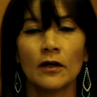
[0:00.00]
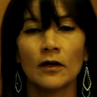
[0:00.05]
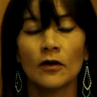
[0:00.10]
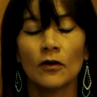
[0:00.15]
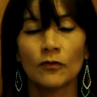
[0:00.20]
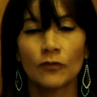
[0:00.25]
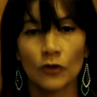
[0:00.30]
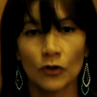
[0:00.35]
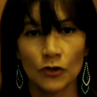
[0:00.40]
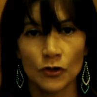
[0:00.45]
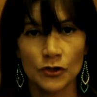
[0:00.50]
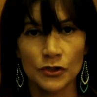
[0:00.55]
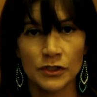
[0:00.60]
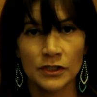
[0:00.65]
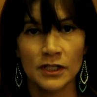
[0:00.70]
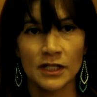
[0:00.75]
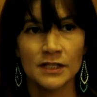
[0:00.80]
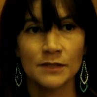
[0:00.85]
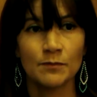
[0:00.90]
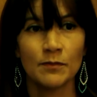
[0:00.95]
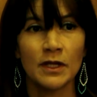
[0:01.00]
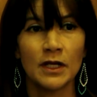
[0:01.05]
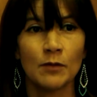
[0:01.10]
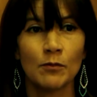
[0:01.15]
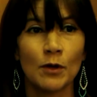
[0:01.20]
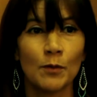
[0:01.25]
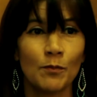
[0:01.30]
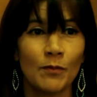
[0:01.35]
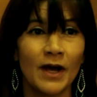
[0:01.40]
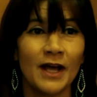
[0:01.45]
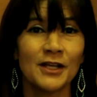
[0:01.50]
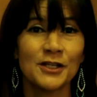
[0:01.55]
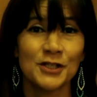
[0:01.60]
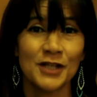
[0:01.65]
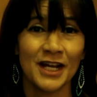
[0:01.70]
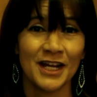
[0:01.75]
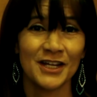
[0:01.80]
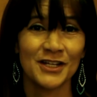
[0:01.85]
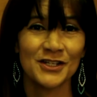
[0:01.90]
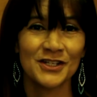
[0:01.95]
Of course, this minimum might
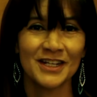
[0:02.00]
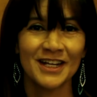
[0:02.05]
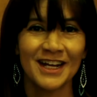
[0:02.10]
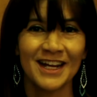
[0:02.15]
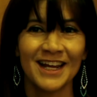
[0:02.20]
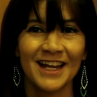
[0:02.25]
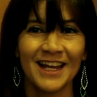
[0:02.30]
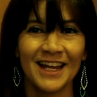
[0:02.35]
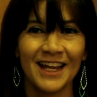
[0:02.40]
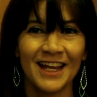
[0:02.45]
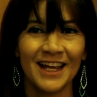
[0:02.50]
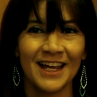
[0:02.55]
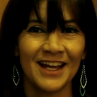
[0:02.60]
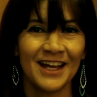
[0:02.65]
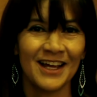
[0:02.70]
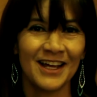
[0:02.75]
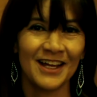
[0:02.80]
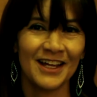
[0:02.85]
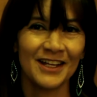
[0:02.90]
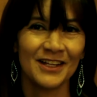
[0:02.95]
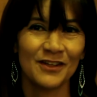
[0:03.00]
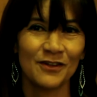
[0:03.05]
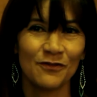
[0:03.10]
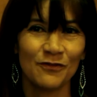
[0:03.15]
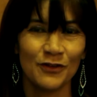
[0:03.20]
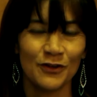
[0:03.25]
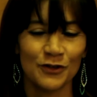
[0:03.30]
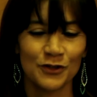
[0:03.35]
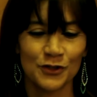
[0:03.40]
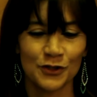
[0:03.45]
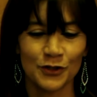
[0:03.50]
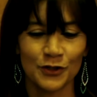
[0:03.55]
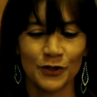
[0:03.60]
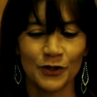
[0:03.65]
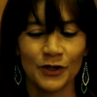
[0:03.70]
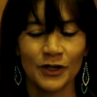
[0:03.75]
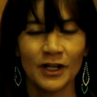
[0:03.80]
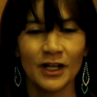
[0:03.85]
change in the future.